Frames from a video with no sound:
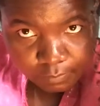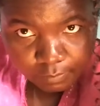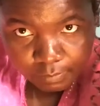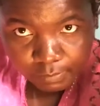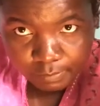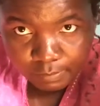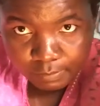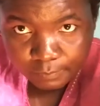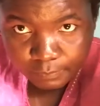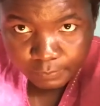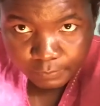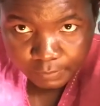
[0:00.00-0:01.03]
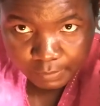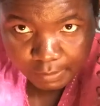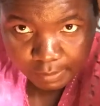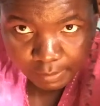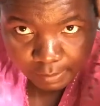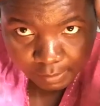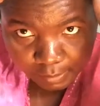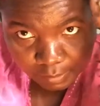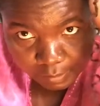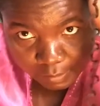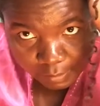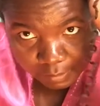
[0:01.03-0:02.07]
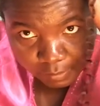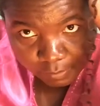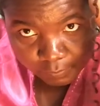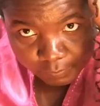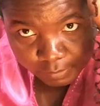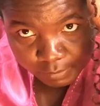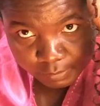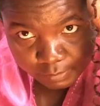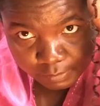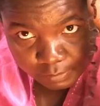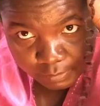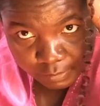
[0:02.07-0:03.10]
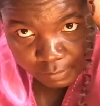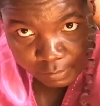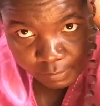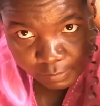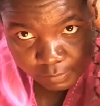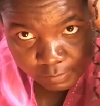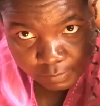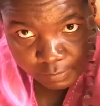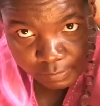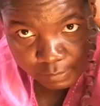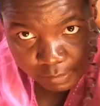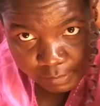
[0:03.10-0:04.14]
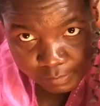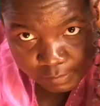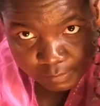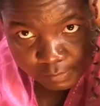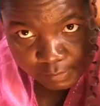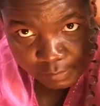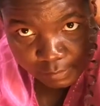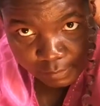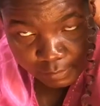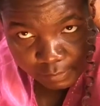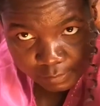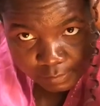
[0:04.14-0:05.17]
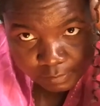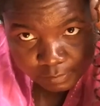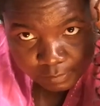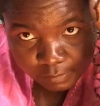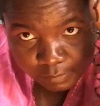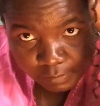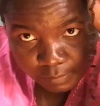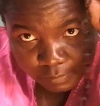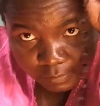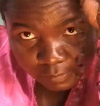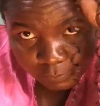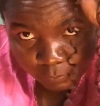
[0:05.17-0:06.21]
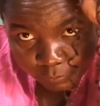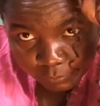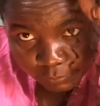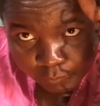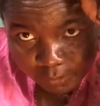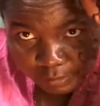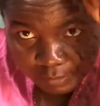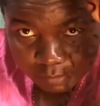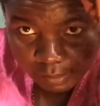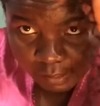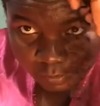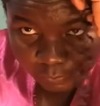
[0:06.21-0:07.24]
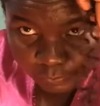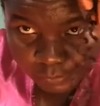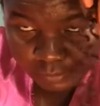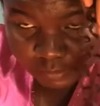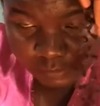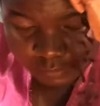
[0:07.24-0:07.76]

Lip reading: and then put the hair around it, then slide this thing, then pull it out,